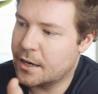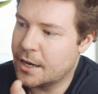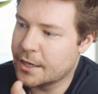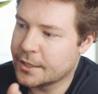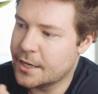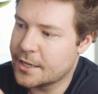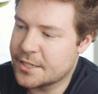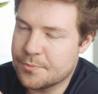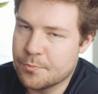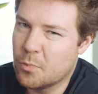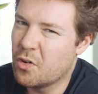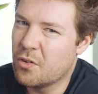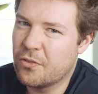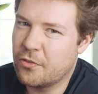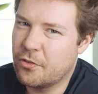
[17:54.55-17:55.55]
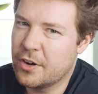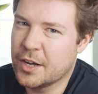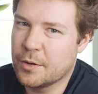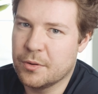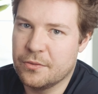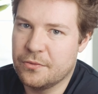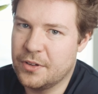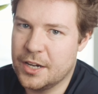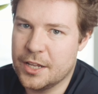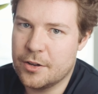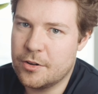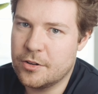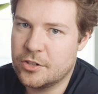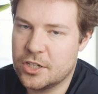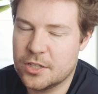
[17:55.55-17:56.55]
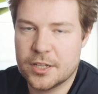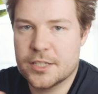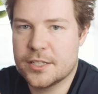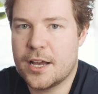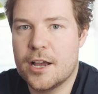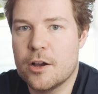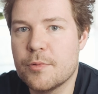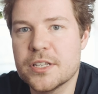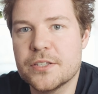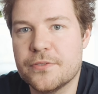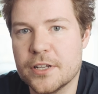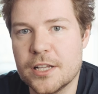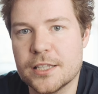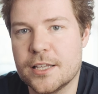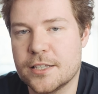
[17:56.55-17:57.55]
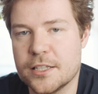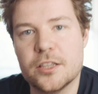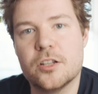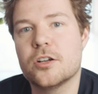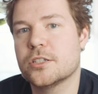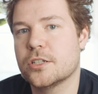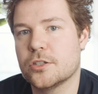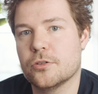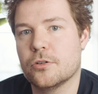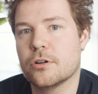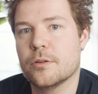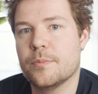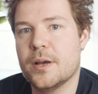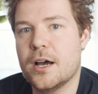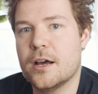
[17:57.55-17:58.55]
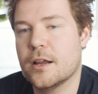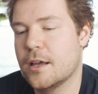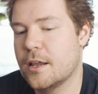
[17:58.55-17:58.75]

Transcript: I guess, more frequent videos just because I always feel like there's a lot to talk about,